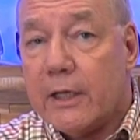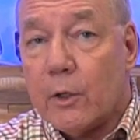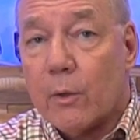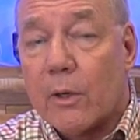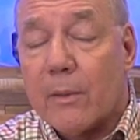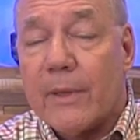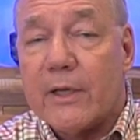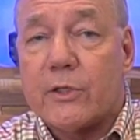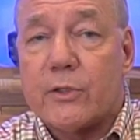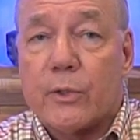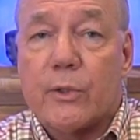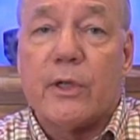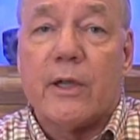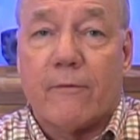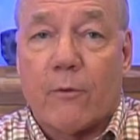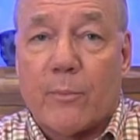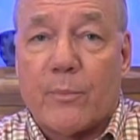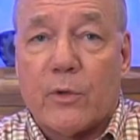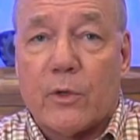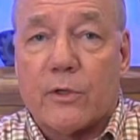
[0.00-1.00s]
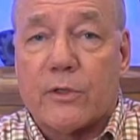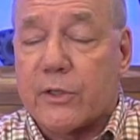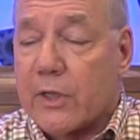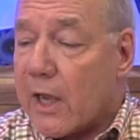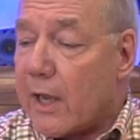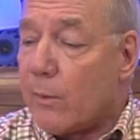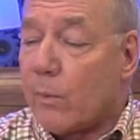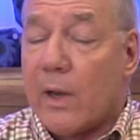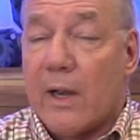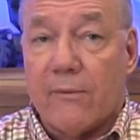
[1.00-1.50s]
you want to make sure you have a pure
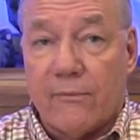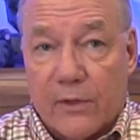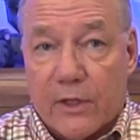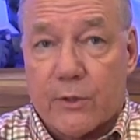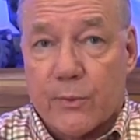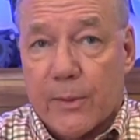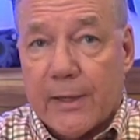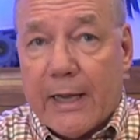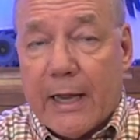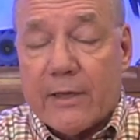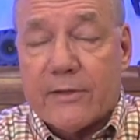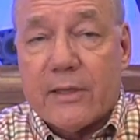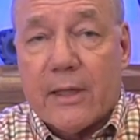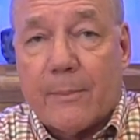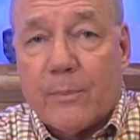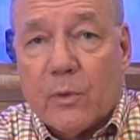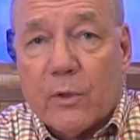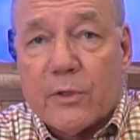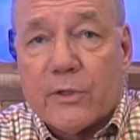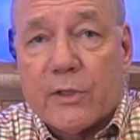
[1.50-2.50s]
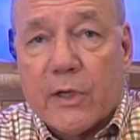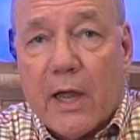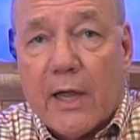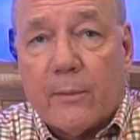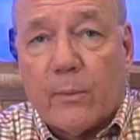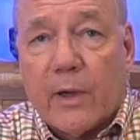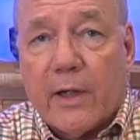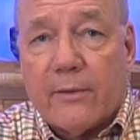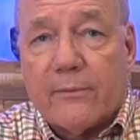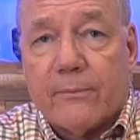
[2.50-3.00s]
sine wave. This one has that pure sine
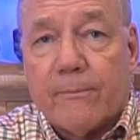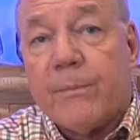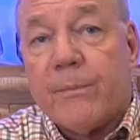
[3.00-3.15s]
wave.